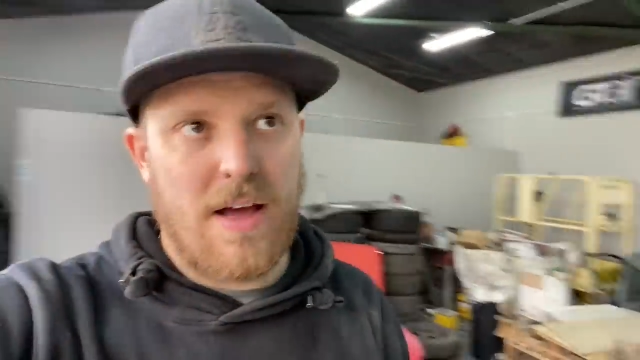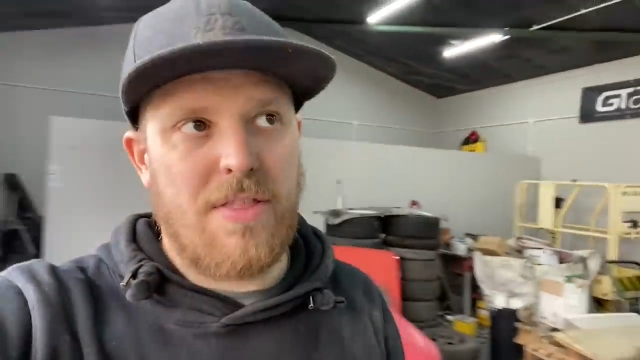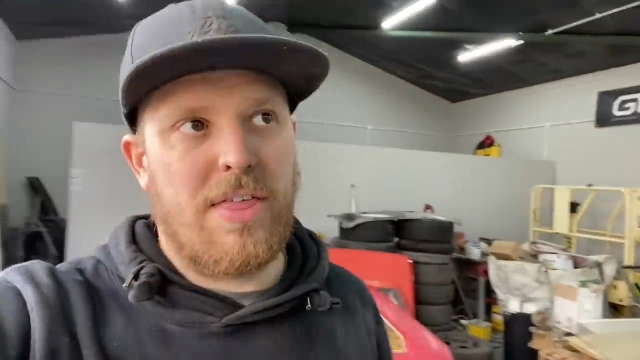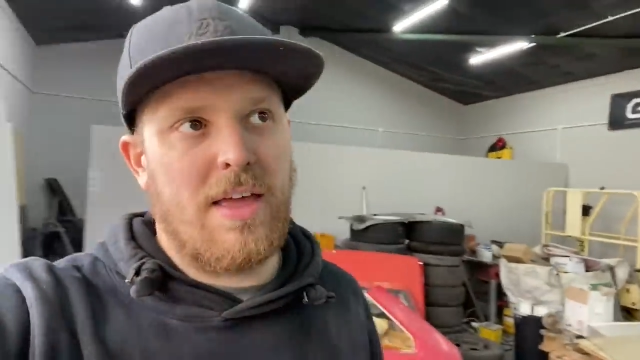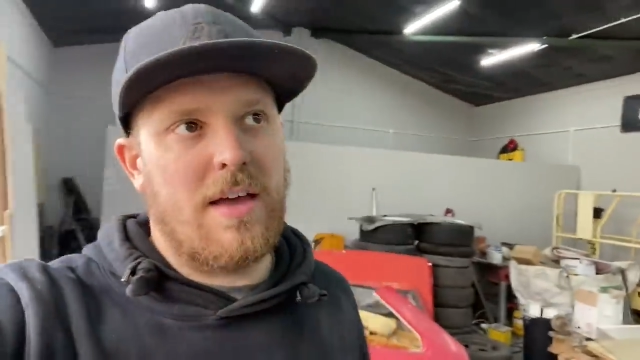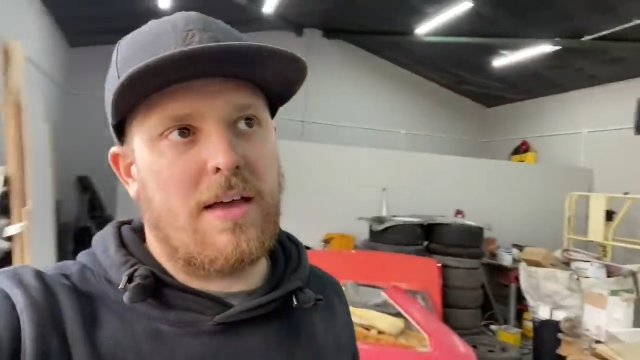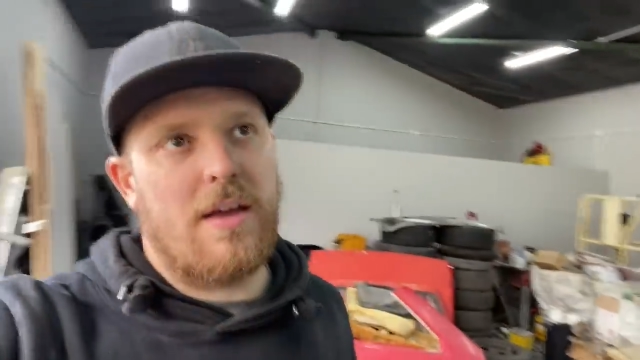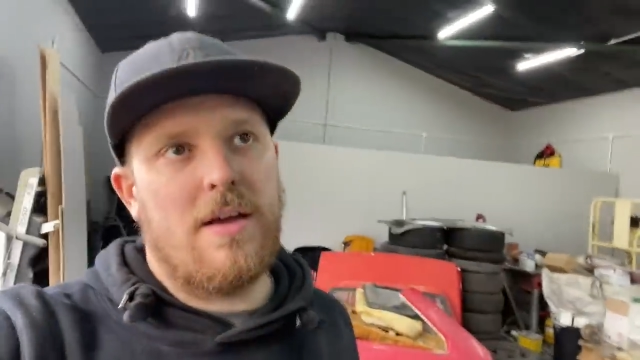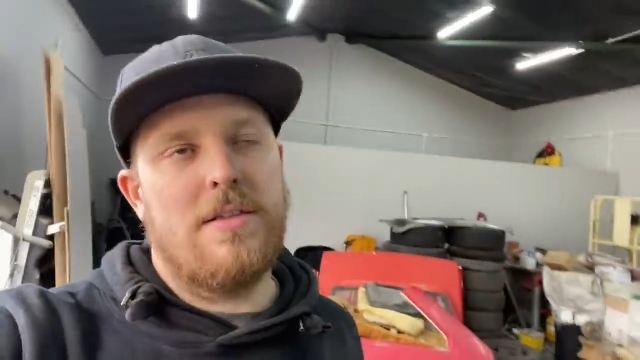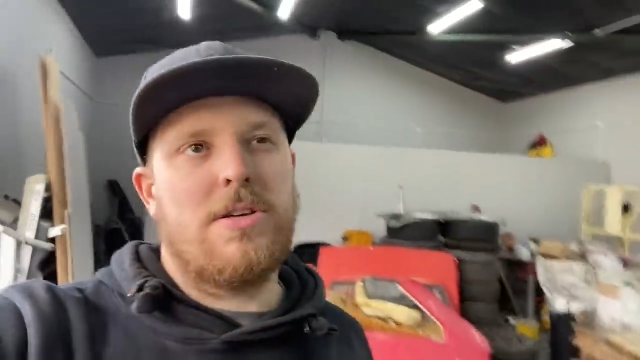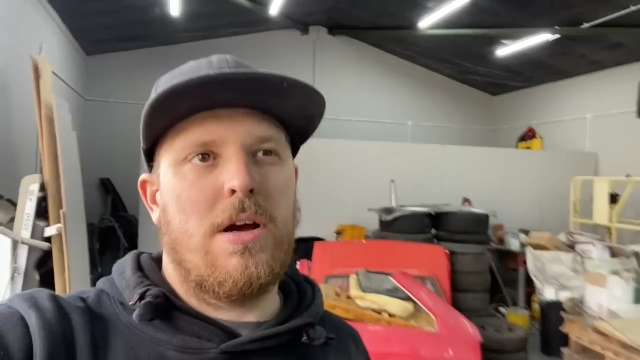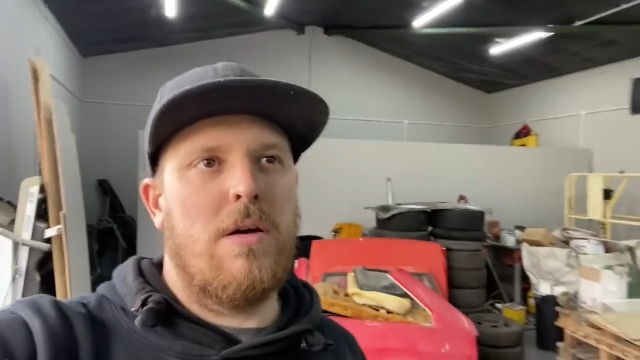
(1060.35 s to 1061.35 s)
I think
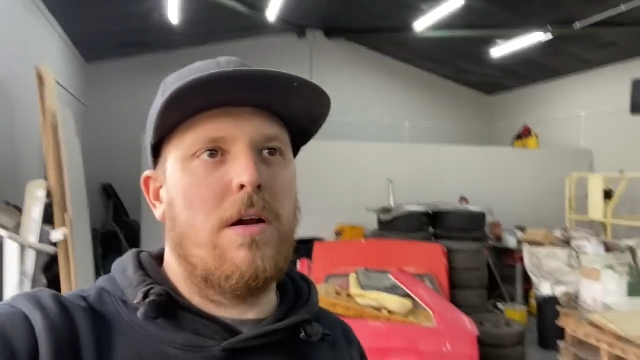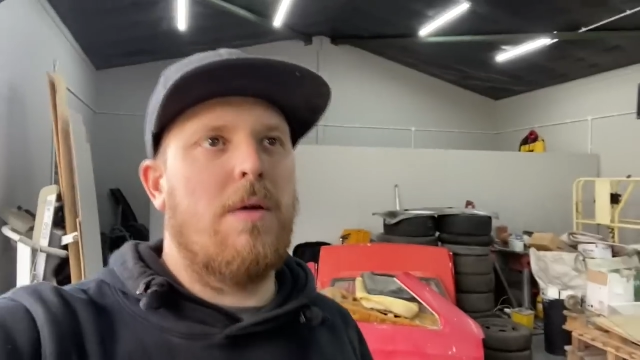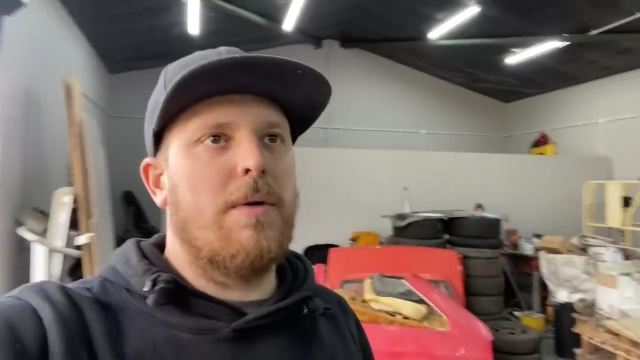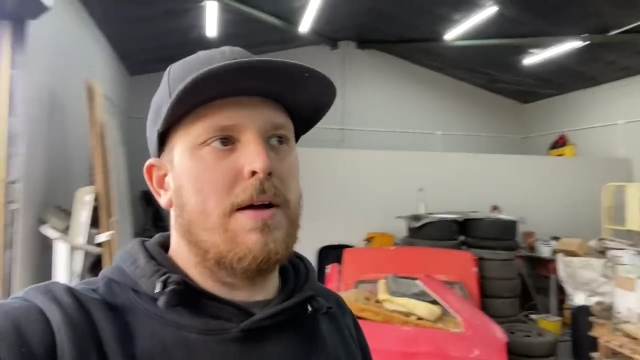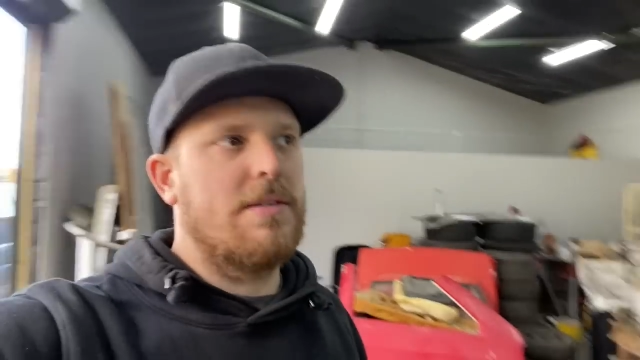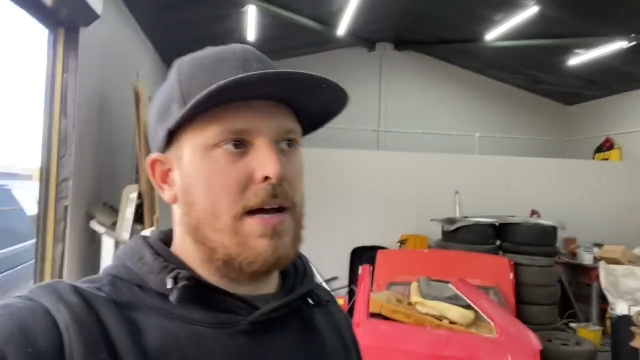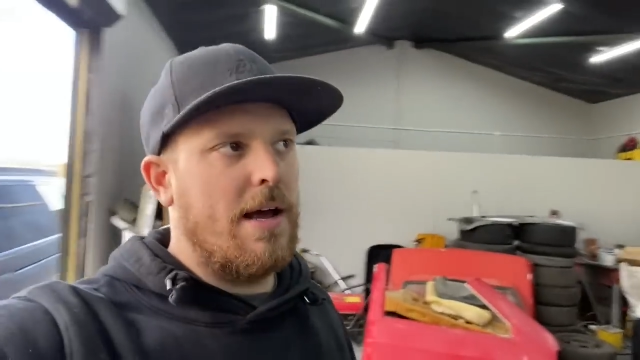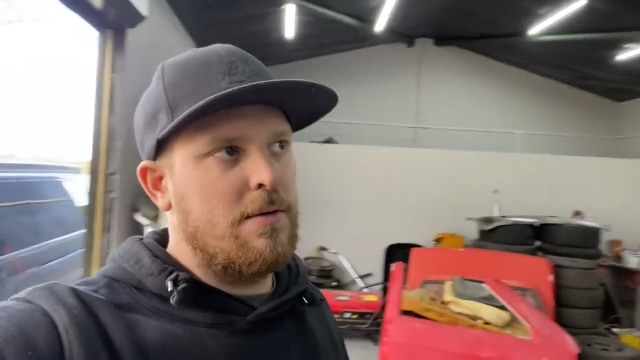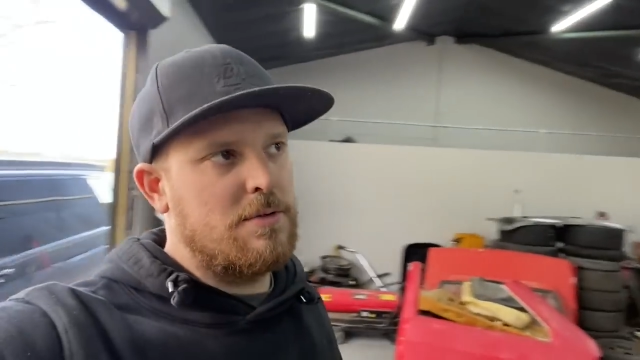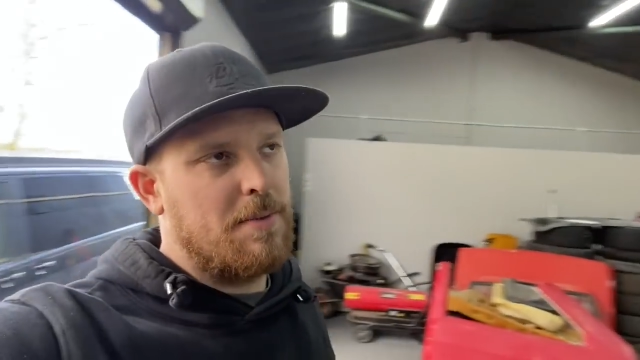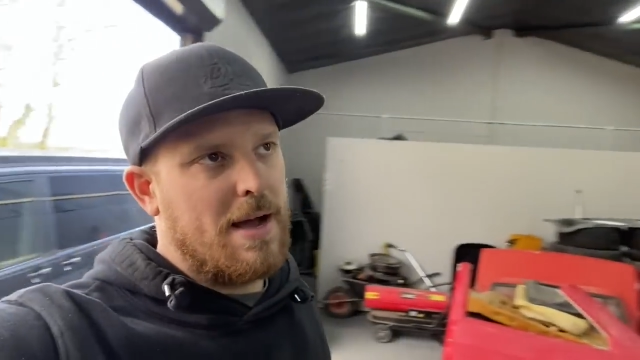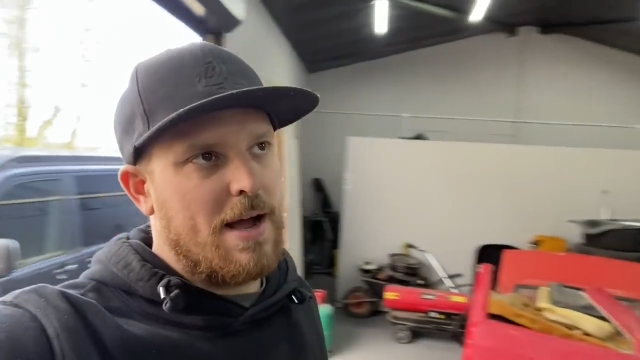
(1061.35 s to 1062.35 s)
in total, I worked out it
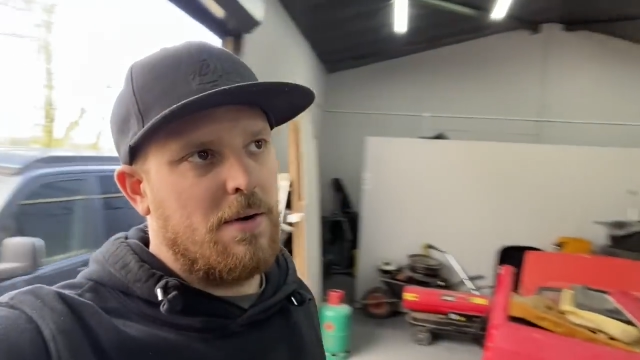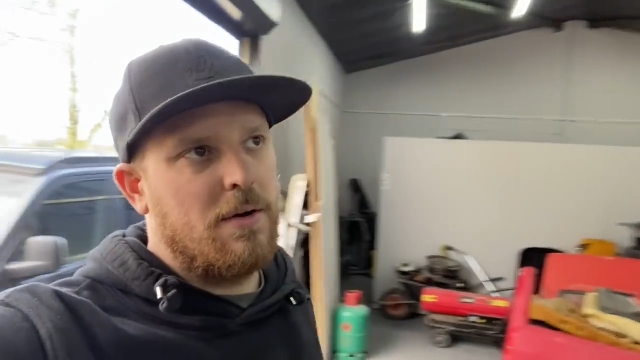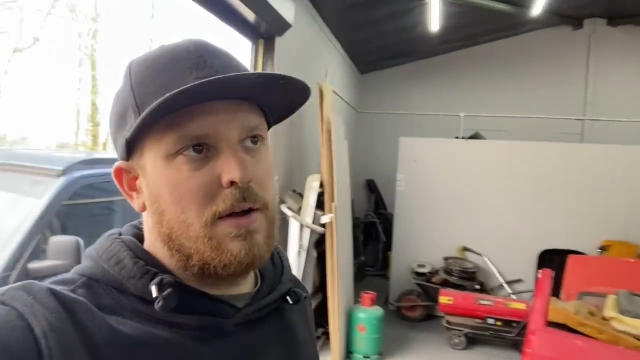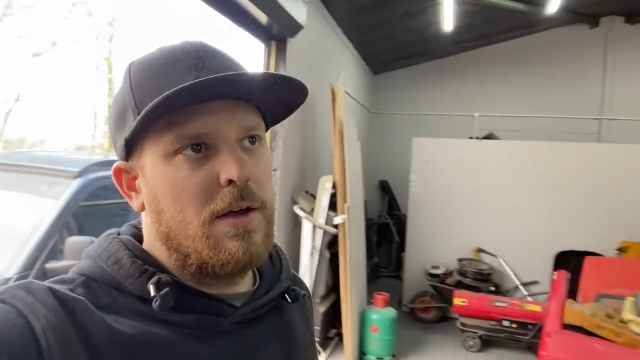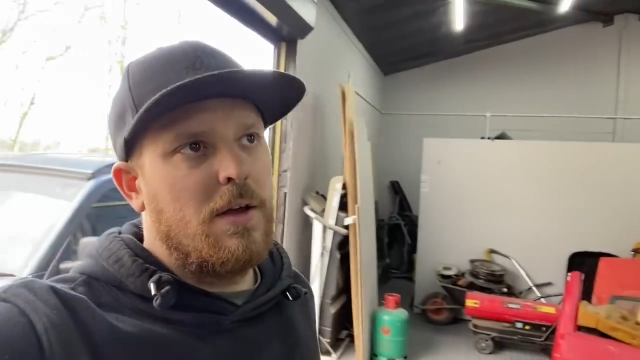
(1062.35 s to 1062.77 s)
was about